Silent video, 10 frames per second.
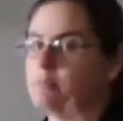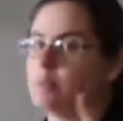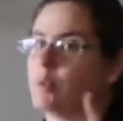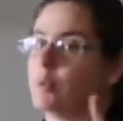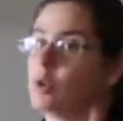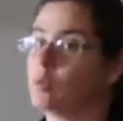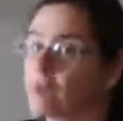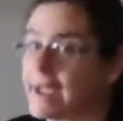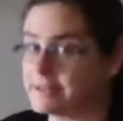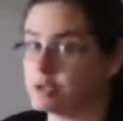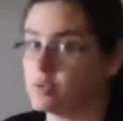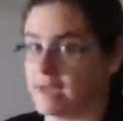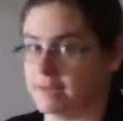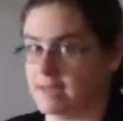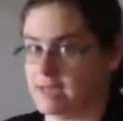but we don't write
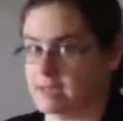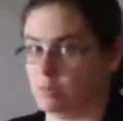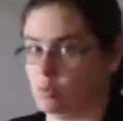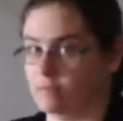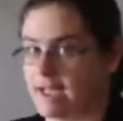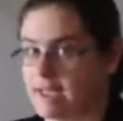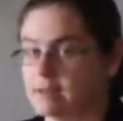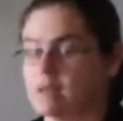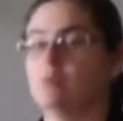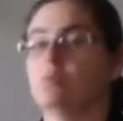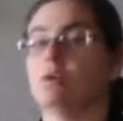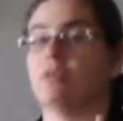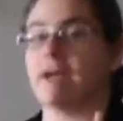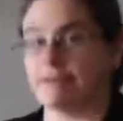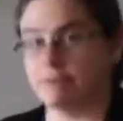2xa anymore, right? We
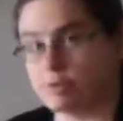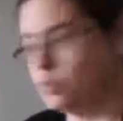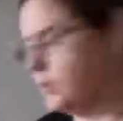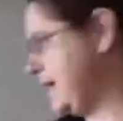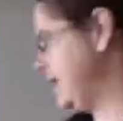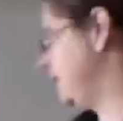write 2A.